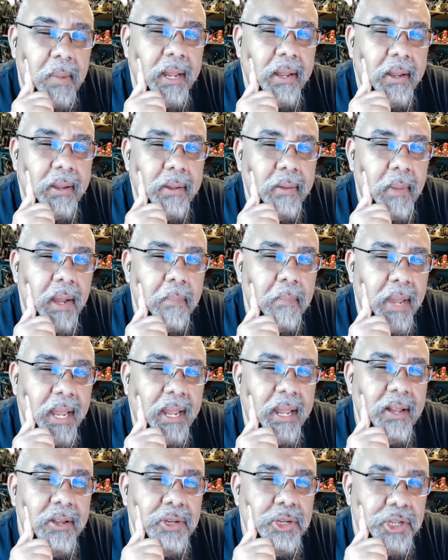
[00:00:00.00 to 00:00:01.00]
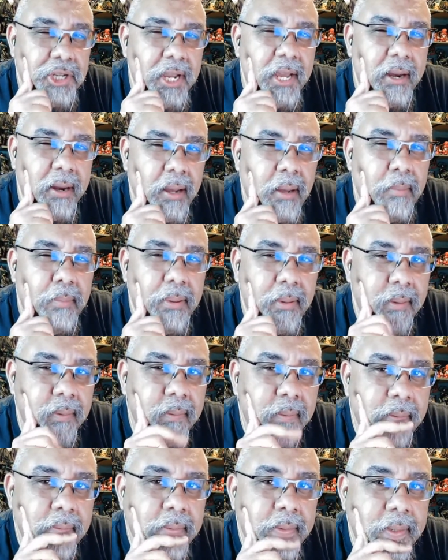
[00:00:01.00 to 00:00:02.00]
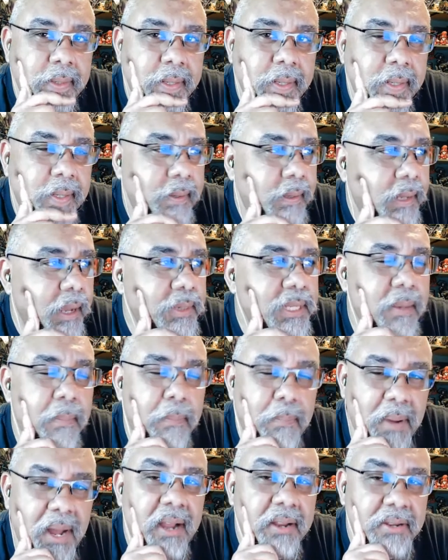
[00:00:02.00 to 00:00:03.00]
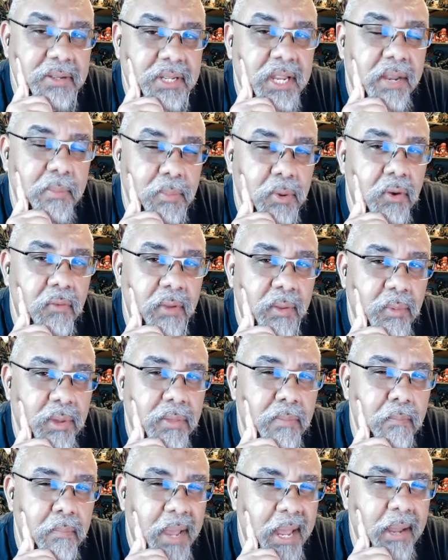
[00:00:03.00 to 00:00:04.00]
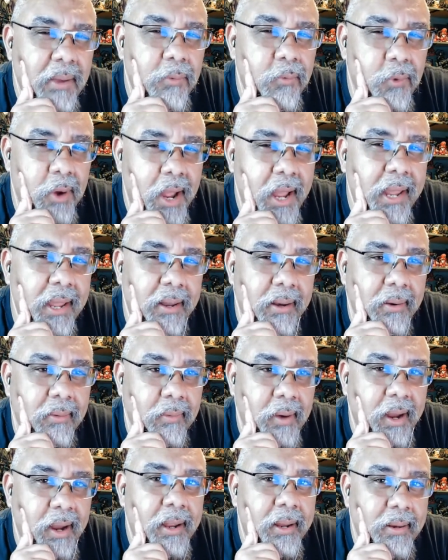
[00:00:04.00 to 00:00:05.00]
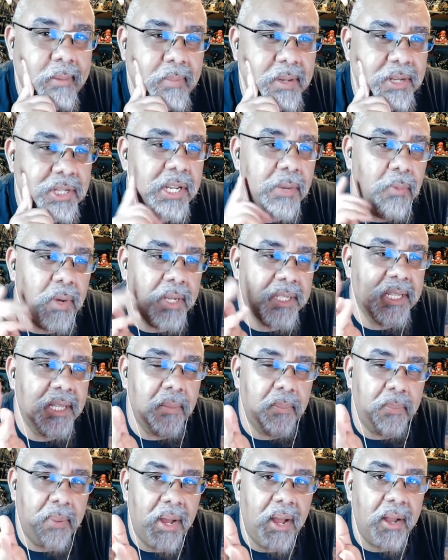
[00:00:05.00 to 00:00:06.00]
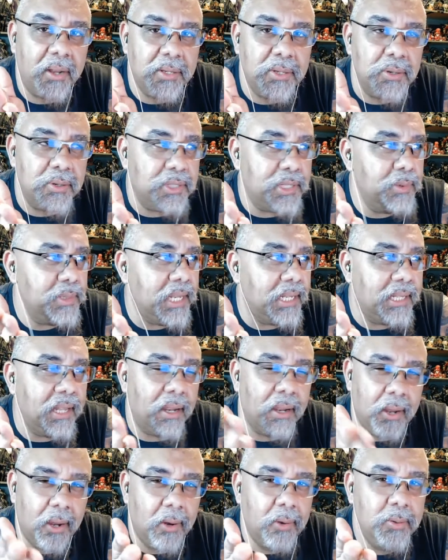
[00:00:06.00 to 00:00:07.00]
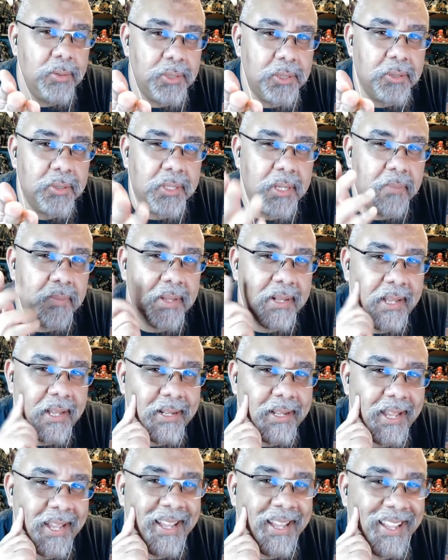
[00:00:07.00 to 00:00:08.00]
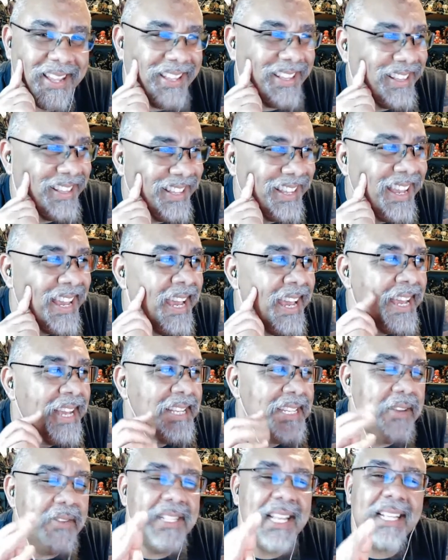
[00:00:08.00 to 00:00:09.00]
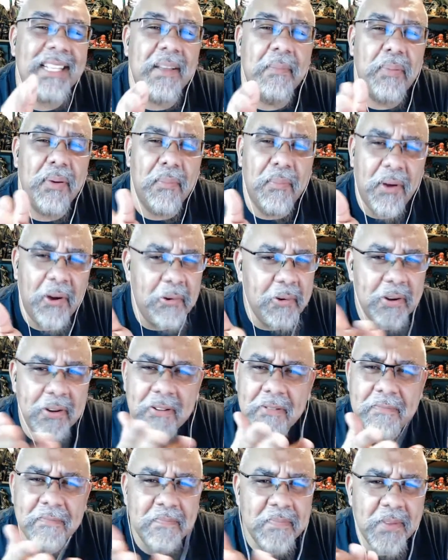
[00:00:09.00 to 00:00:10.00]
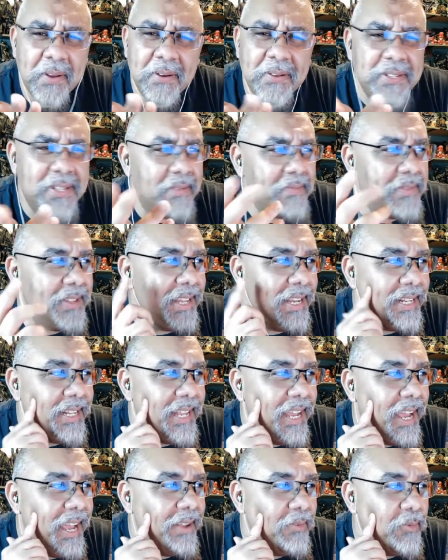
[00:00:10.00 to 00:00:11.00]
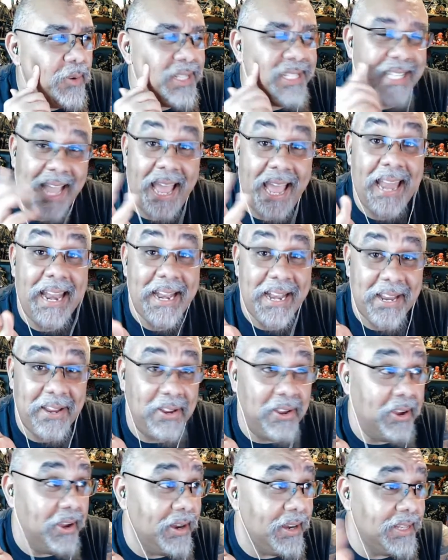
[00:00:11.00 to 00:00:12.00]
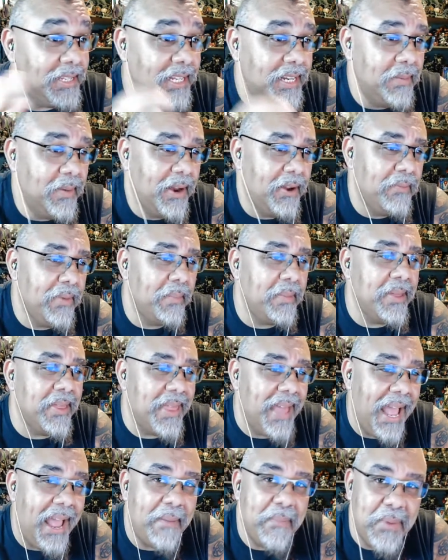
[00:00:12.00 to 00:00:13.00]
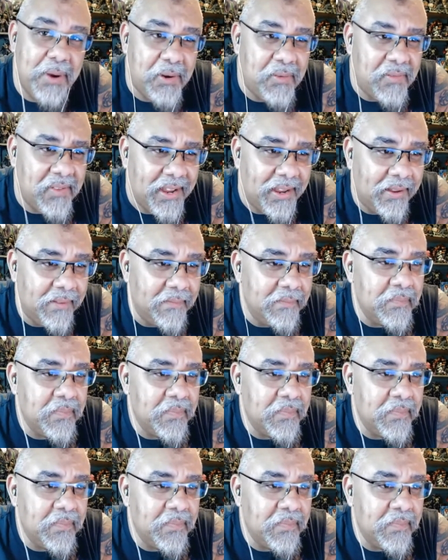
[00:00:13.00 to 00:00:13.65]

I am I making shit up? There was a boxing movie with Meg Ryan, right? But she wasn't the boxer. She was like the coach or something like that. She was like the promoter or something like that. Was that any good? Does anybody remember that movie?